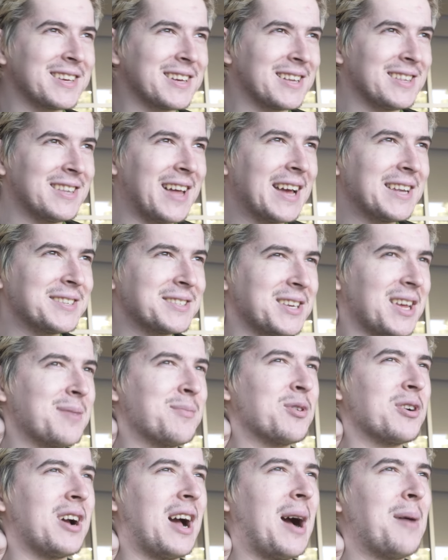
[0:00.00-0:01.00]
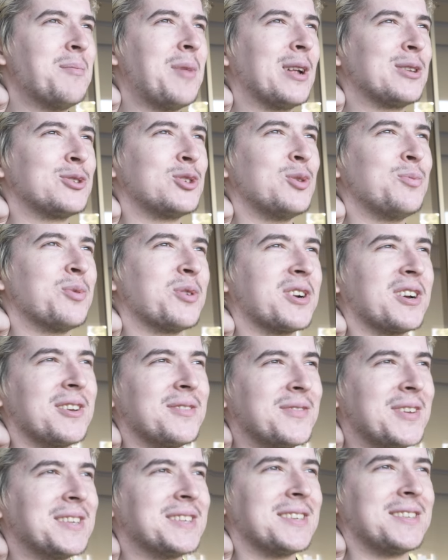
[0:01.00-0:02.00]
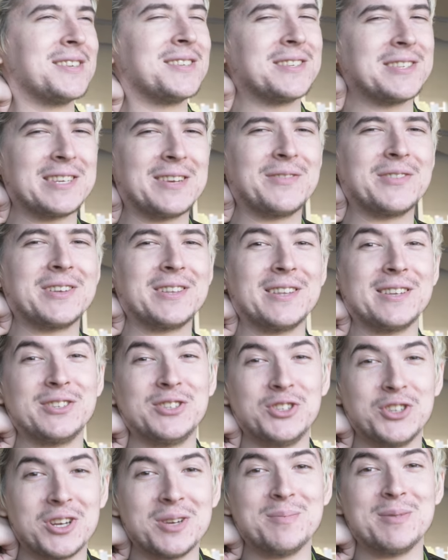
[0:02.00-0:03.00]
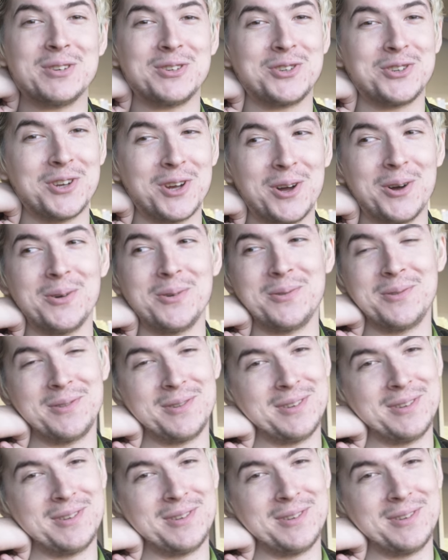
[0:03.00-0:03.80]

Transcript: like a lightsaber, I'm not super convinced that this is even a legitimate show.